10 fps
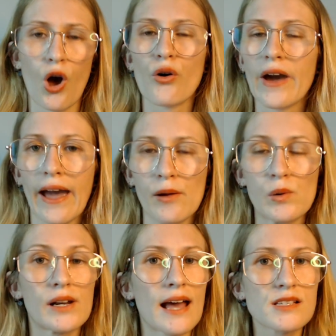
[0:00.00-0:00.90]
Okay,
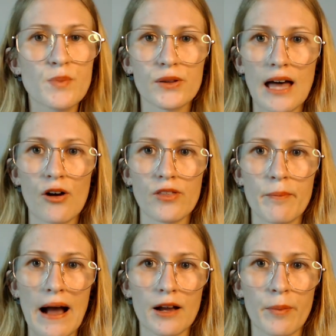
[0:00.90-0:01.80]
well, let's put that on the
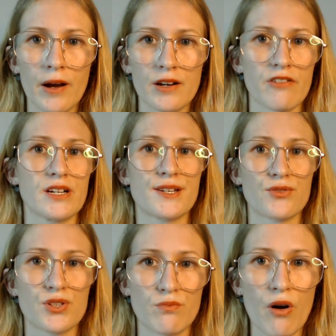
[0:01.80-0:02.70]
back burner
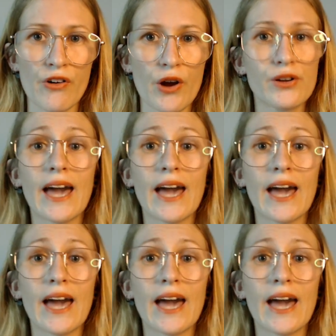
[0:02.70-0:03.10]
until tomorrow.